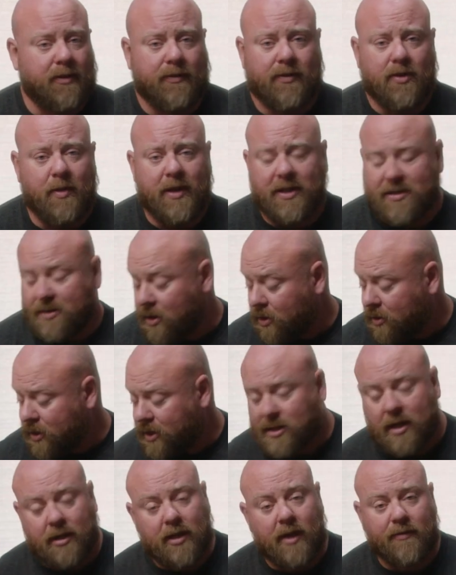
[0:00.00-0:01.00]
a few weeks ago
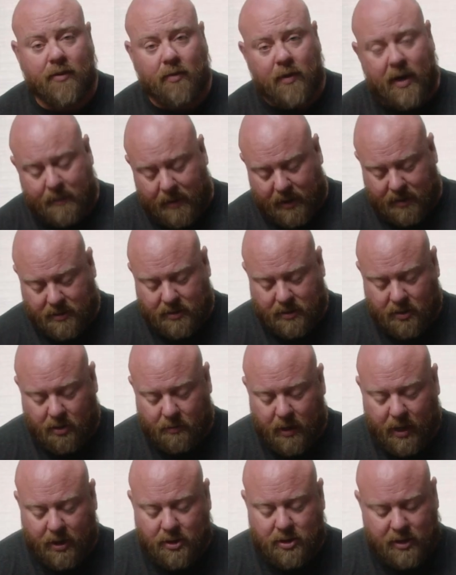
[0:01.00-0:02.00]
because I love the Ray-Bans so
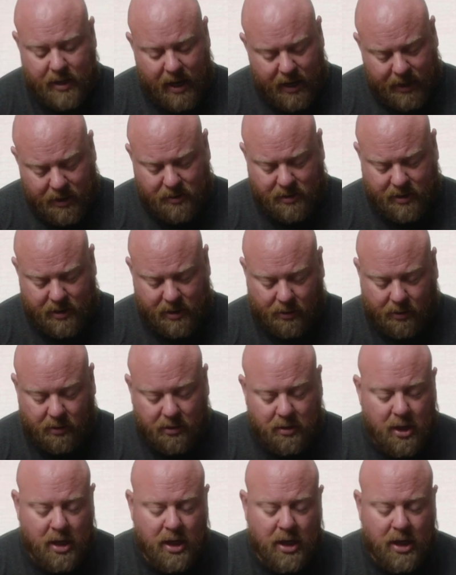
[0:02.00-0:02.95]
much. Now here's the deal.